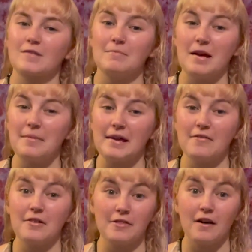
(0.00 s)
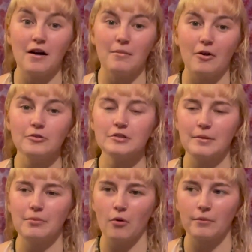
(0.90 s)
maybe even the most
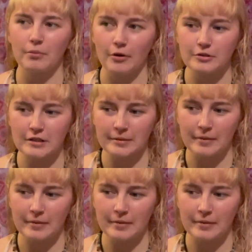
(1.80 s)
important person in